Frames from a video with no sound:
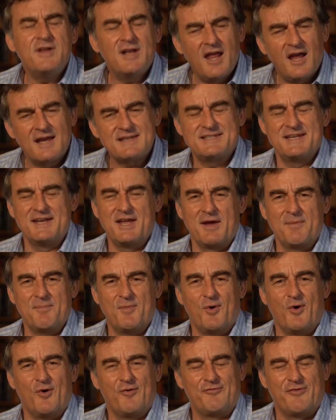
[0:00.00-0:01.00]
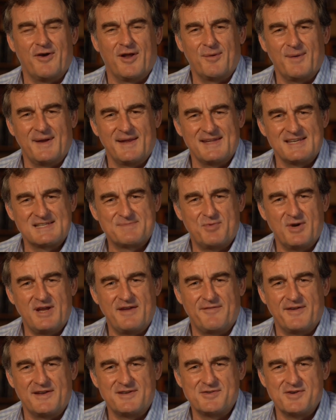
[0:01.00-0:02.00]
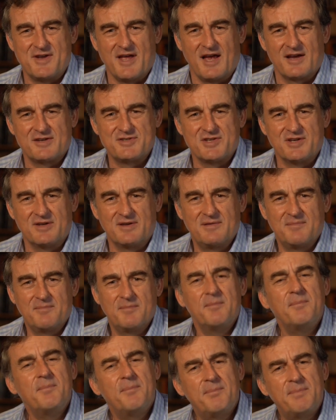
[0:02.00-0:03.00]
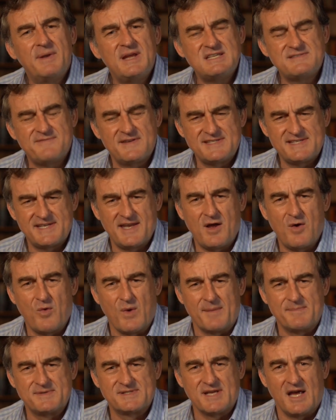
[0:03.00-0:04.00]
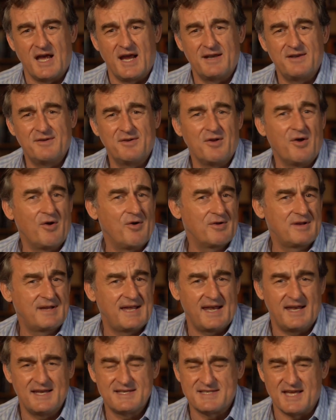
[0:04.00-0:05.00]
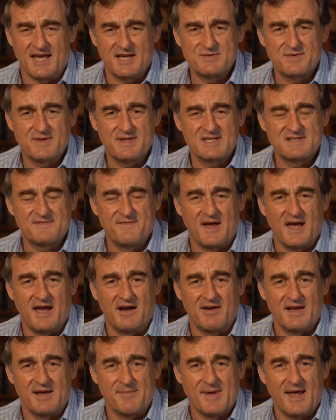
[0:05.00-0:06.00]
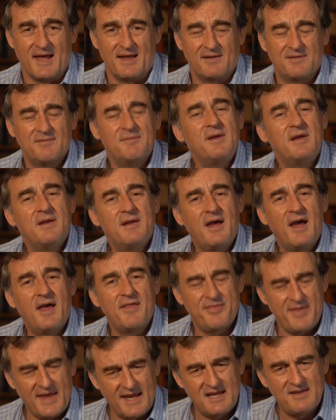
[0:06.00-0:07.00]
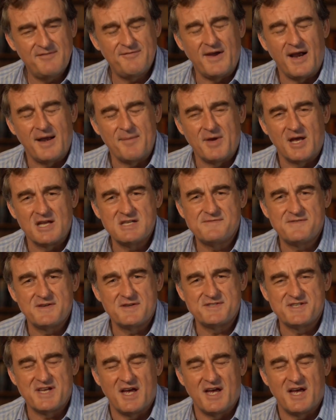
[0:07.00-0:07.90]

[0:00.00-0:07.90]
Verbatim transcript: you'd like to know more following this brief introduction, please visit our website or get in touch with us via email. And thank you very much for your